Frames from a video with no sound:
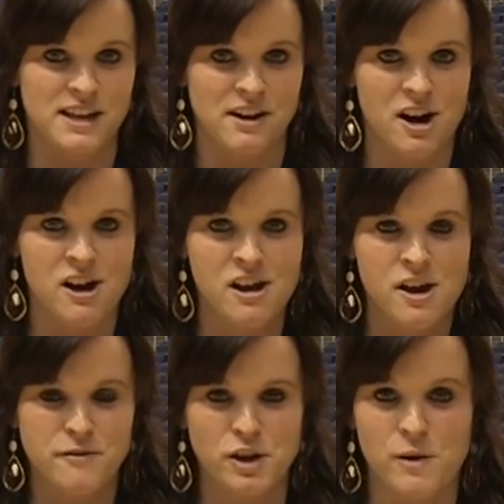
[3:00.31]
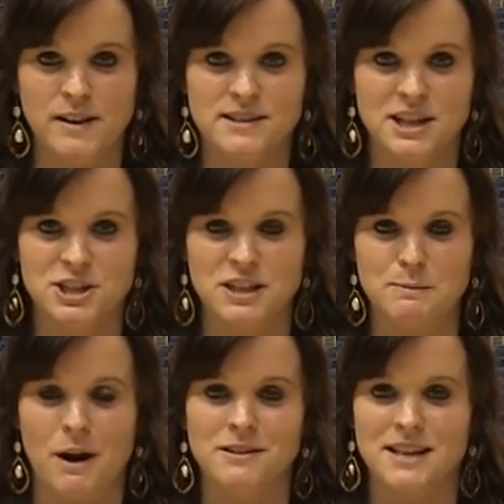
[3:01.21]
Center. For
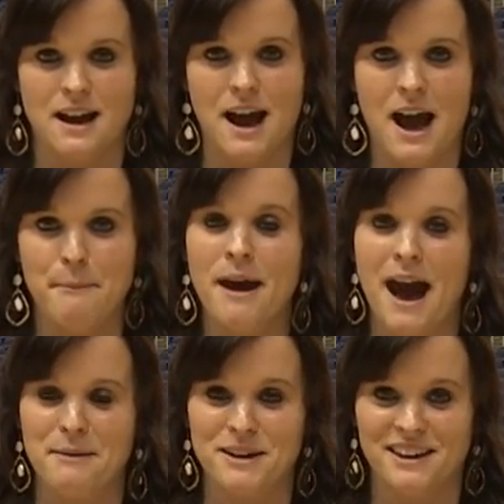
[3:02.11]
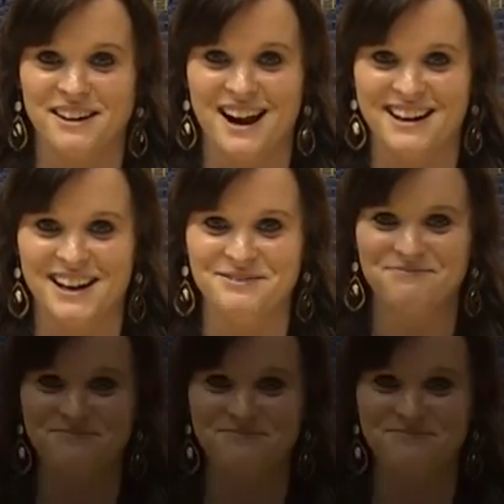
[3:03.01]
UNCGSpartans.com, I'm Kaylee Donegan.